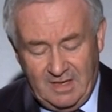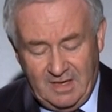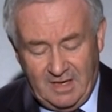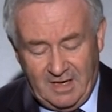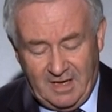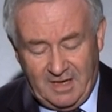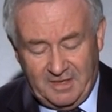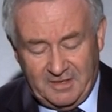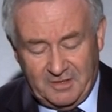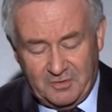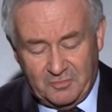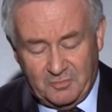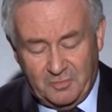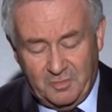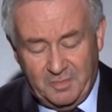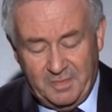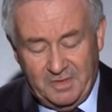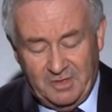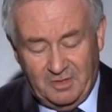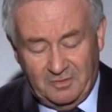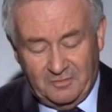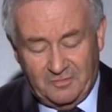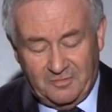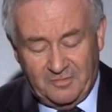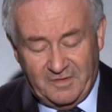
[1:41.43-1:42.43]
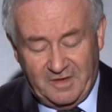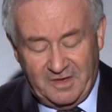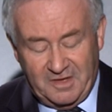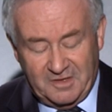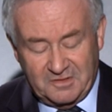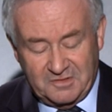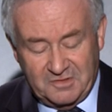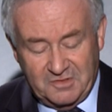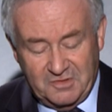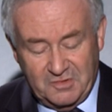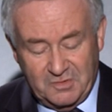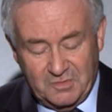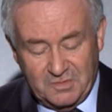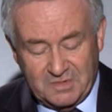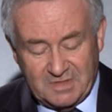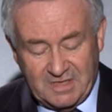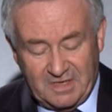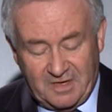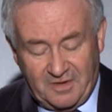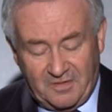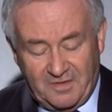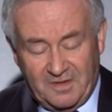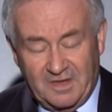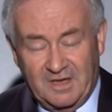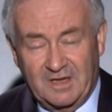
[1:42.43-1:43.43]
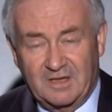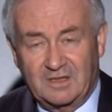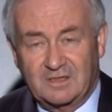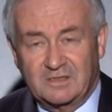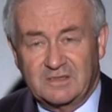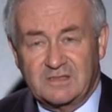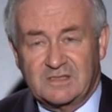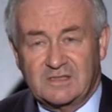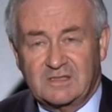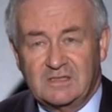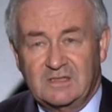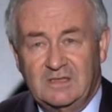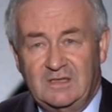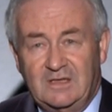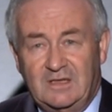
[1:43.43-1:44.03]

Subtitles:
and it would be unfair to use anything else.